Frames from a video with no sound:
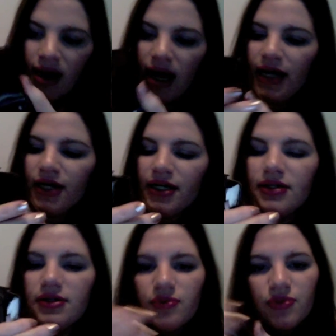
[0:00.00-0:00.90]
I heard
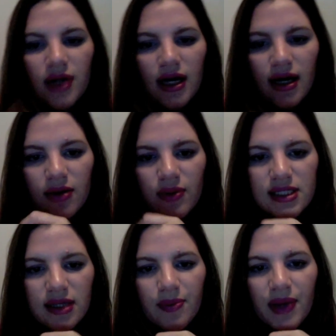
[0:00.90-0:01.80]
it was
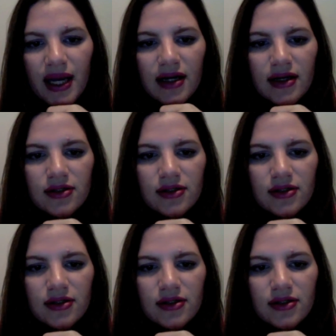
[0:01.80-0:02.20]
compared